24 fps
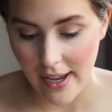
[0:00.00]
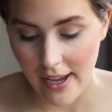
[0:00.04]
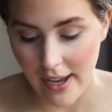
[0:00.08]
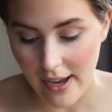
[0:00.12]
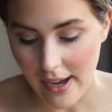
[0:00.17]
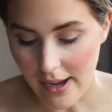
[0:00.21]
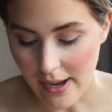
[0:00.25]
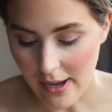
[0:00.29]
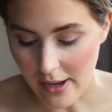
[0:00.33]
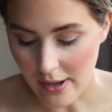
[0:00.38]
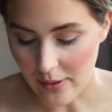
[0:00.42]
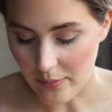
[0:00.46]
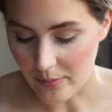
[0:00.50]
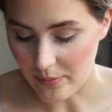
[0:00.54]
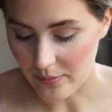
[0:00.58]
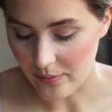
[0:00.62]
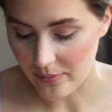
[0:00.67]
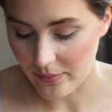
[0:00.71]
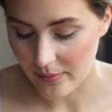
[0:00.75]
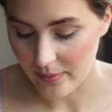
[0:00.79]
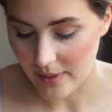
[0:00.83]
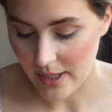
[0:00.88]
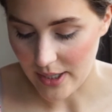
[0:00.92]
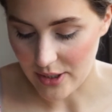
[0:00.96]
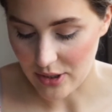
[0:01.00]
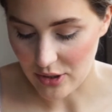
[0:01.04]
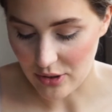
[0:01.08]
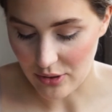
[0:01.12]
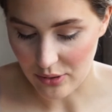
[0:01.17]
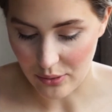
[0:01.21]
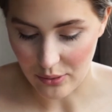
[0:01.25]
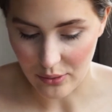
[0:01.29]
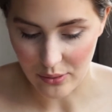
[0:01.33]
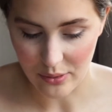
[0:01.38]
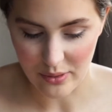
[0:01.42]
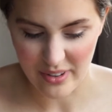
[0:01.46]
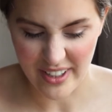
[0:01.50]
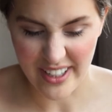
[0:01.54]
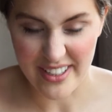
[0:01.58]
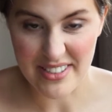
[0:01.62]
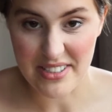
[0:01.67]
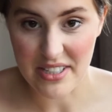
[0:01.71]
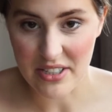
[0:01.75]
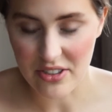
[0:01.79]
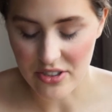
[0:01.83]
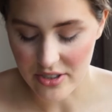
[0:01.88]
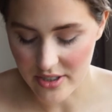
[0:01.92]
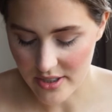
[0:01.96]
and you get
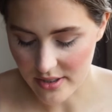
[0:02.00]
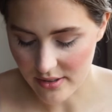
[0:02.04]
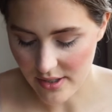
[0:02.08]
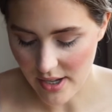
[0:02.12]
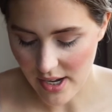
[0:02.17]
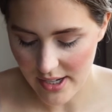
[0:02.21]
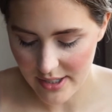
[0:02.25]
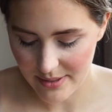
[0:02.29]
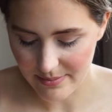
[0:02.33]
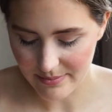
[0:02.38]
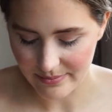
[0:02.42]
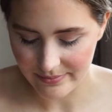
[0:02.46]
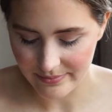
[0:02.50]
tears a lot,